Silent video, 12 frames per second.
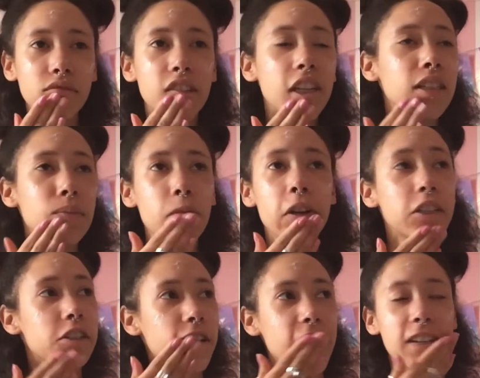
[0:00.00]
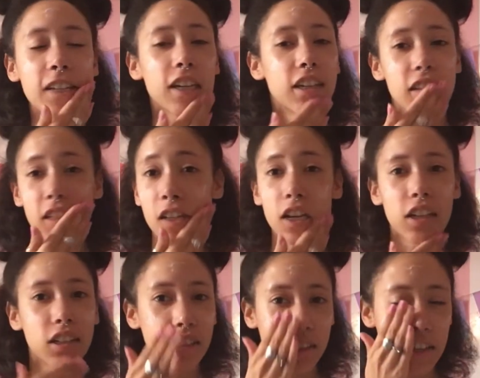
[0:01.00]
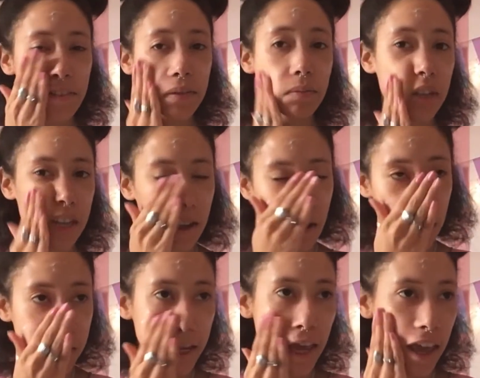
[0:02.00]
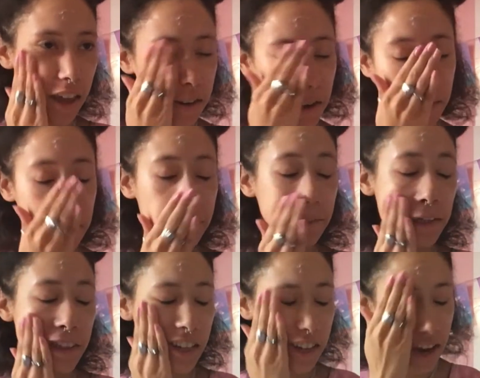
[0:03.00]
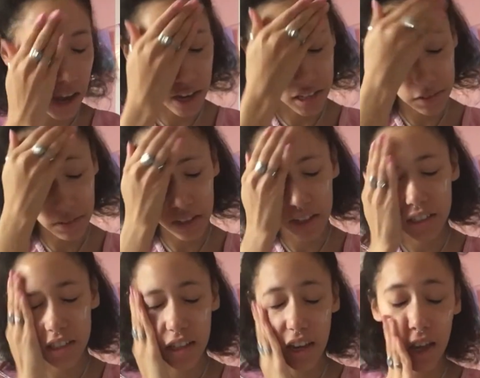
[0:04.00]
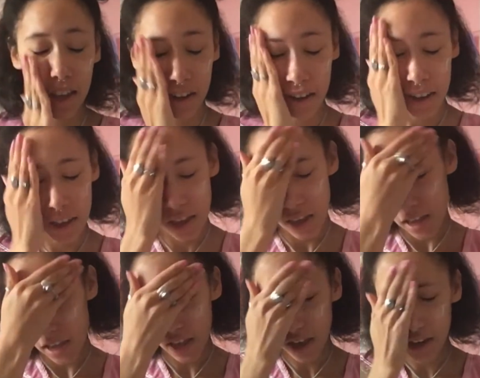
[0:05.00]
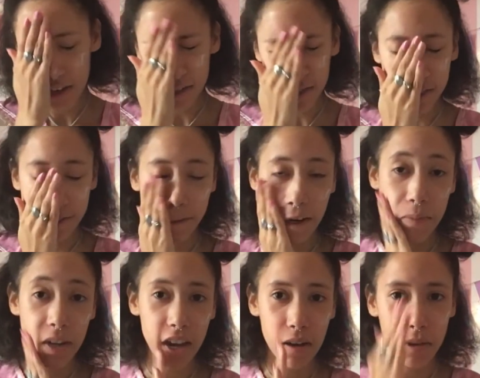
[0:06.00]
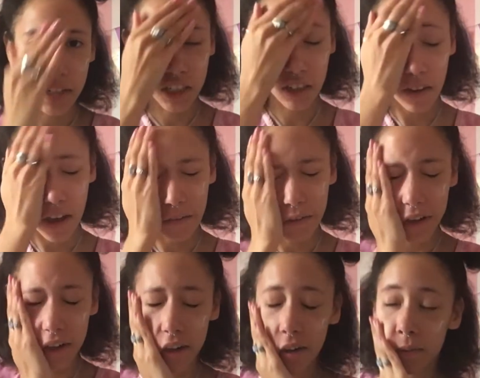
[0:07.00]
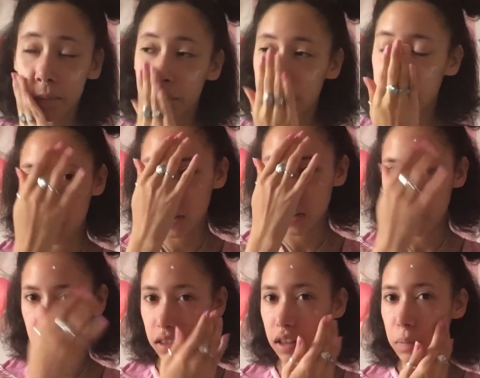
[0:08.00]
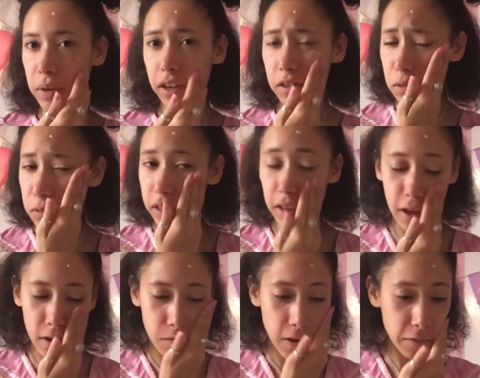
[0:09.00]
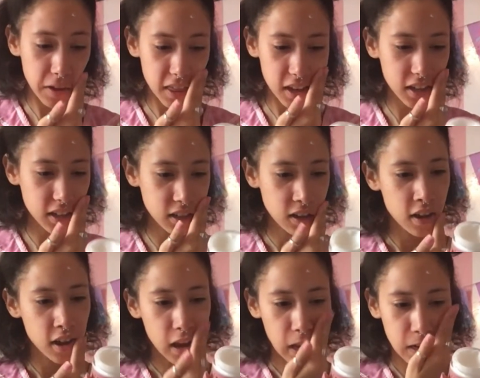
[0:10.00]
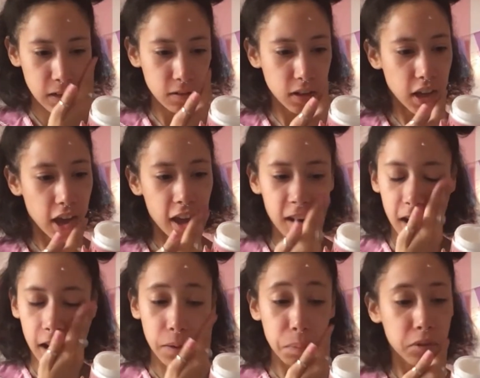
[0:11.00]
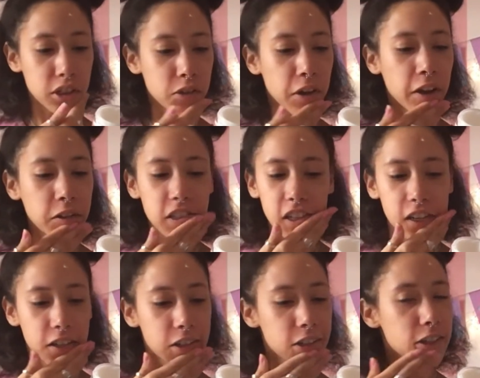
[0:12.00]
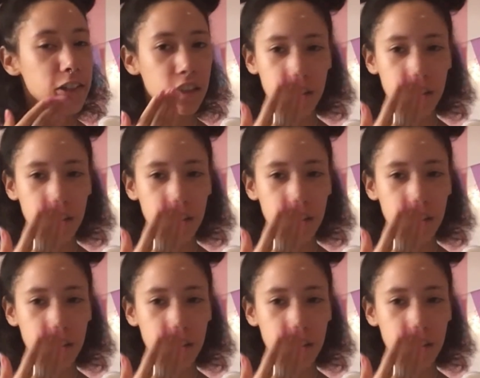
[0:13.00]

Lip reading: It's moisturizing. It leaves me all day, you know, with really nice feeling skin, and it doesn't dry me out whatsoever. A little bit goes a really long way with this, and you get 2 ounces